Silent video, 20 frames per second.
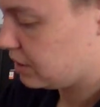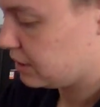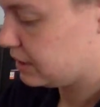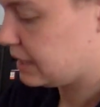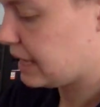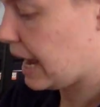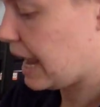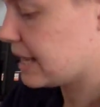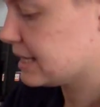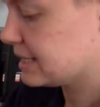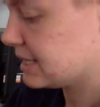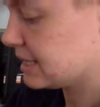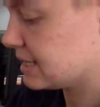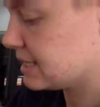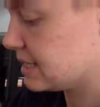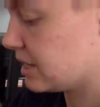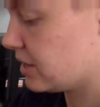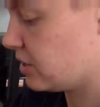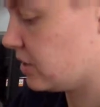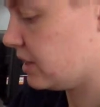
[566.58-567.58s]

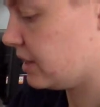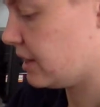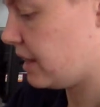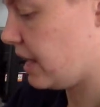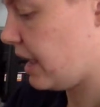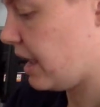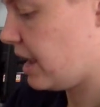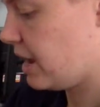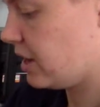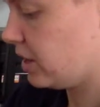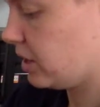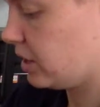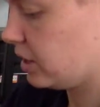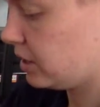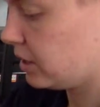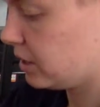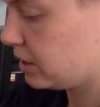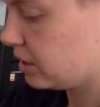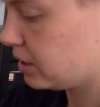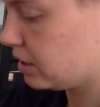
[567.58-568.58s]
gases that are in the
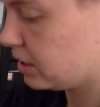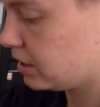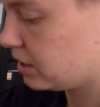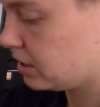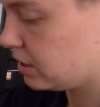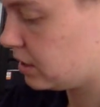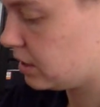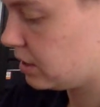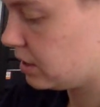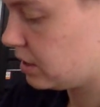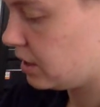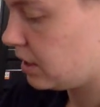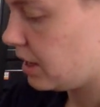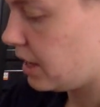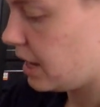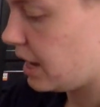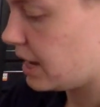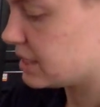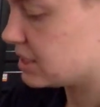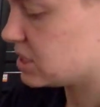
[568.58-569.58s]
air.
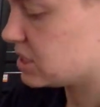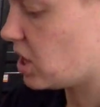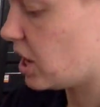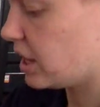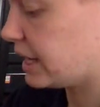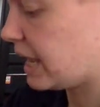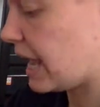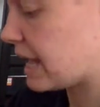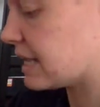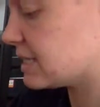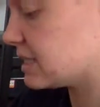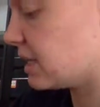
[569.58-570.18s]
It's not gas